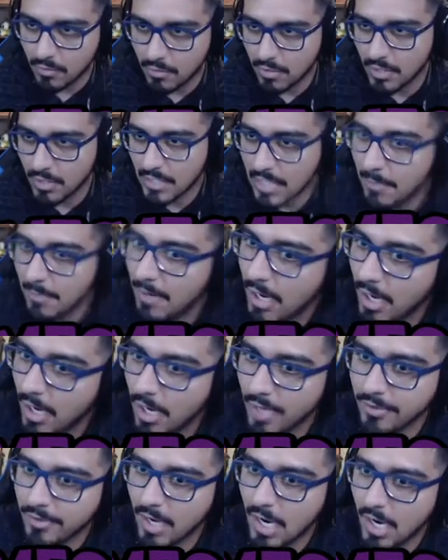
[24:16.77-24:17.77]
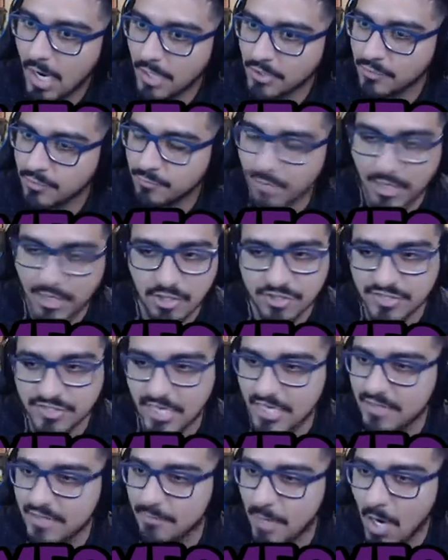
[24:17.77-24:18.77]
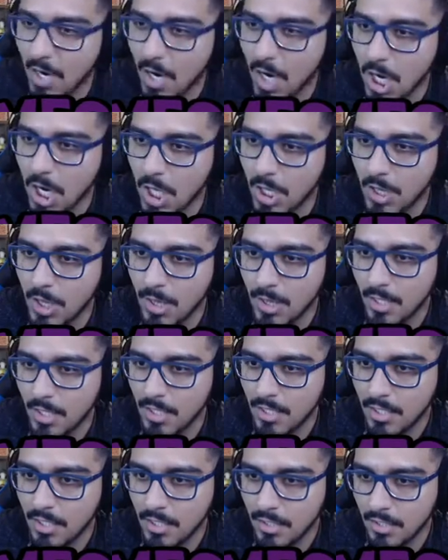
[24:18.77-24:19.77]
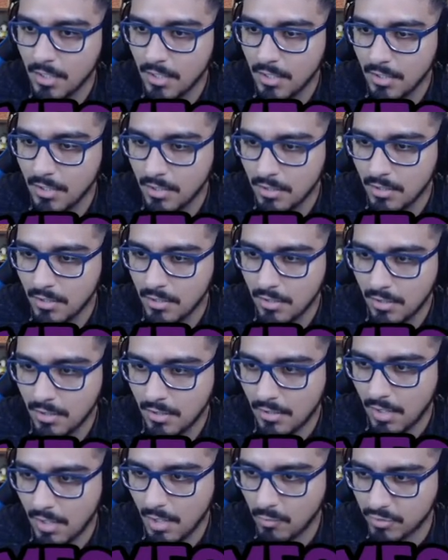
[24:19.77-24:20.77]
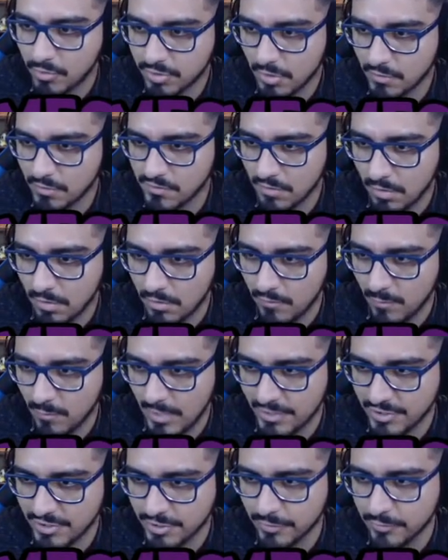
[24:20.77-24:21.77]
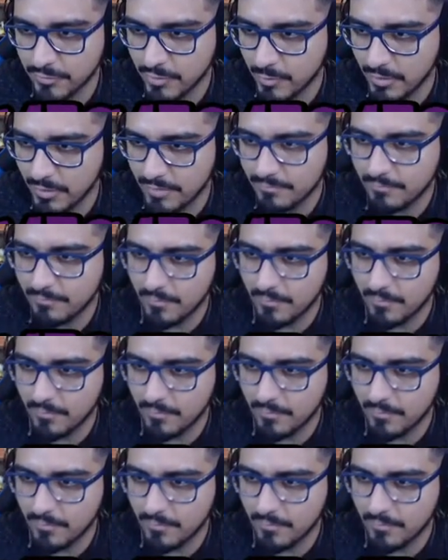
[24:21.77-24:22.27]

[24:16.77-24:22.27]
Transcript: Come on, dog. You better stay in the ball. I will toss all of them at you. You know what?